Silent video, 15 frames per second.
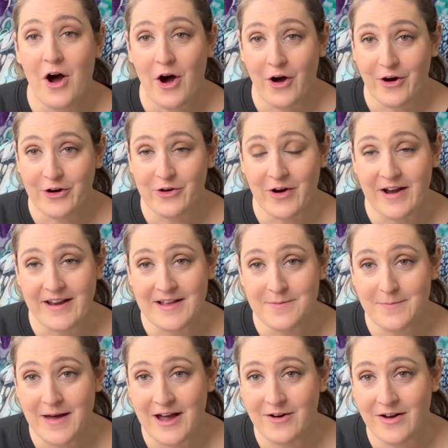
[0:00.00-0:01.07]
are gradient
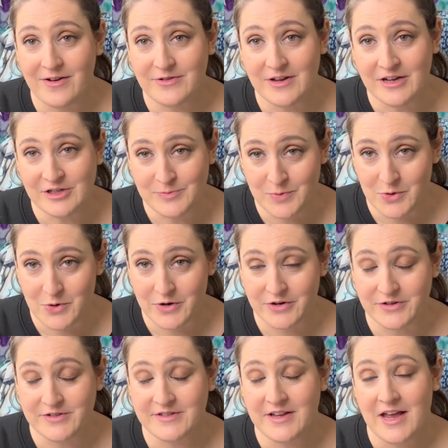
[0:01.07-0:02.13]
background Dutch
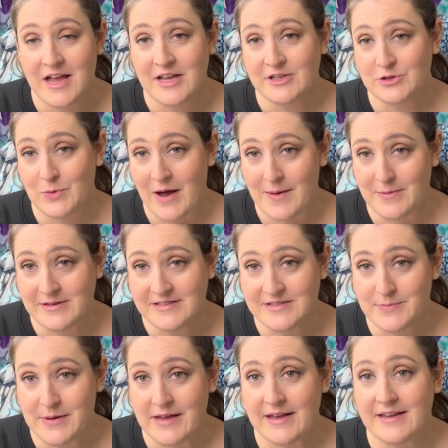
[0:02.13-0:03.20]
pours, swipe and
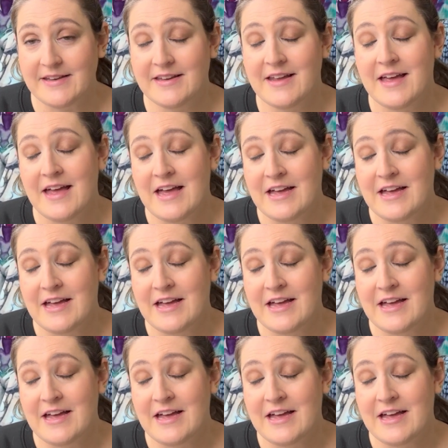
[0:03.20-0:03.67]
spin,